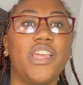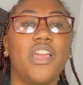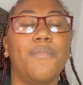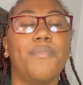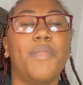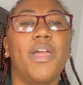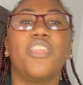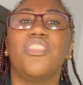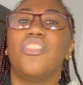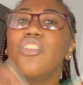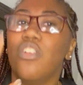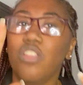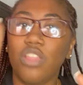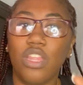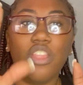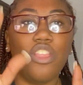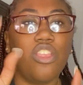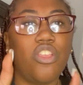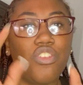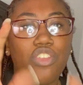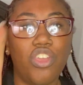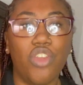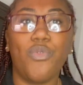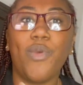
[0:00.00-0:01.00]
I'm like,
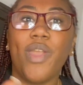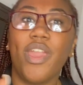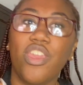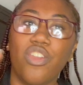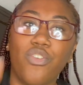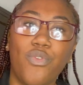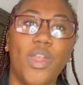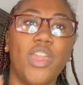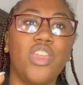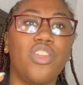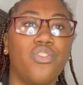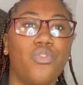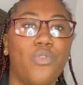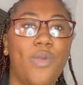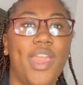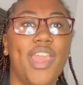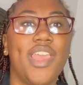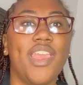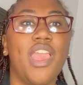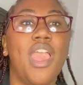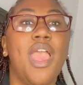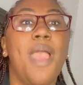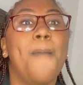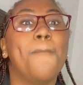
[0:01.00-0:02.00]
no, you're right.